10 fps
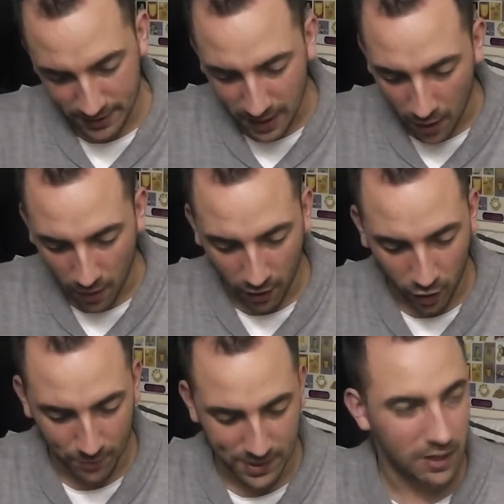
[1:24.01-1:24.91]
So I
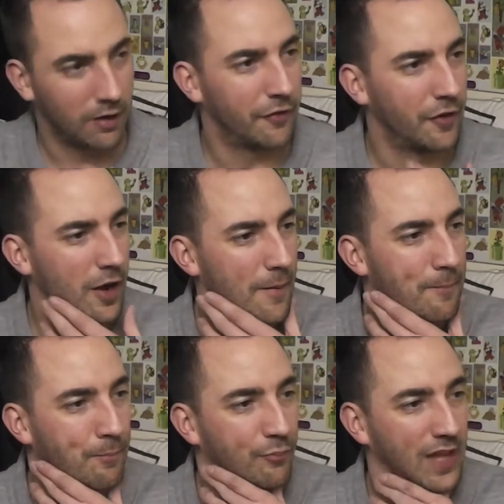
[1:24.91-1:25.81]
got myself
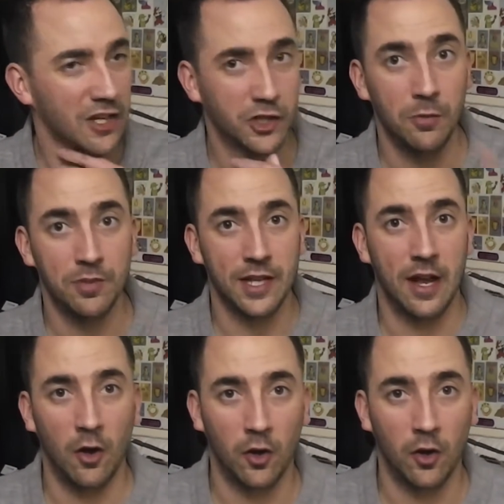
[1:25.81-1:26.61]
that superset I